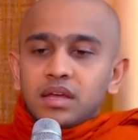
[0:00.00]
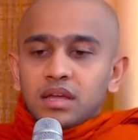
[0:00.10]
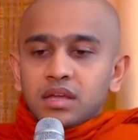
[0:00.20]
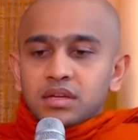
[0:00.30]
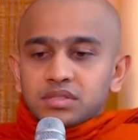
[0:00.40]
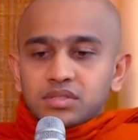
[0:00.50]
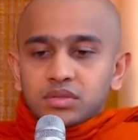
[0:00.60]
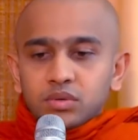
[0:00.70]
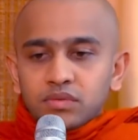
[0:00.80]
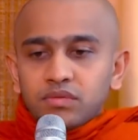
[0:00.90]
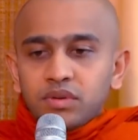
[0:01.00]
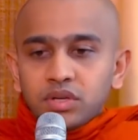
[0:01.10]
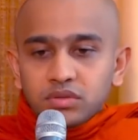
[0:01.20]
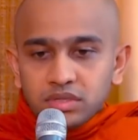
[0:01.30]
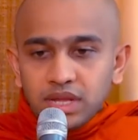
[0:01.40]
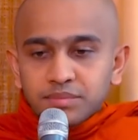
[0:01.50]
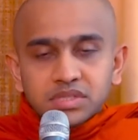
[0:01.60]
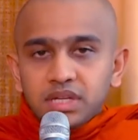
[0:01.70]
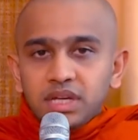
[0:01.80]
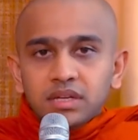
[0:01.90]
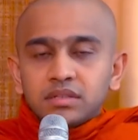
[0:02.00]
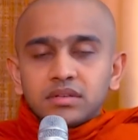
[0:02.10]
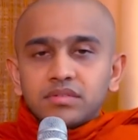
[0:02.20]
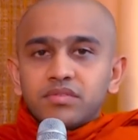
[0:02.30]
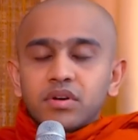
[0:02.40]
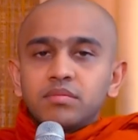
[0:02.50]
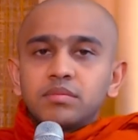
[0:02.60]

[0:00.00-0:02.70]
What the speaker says: So we should abstain from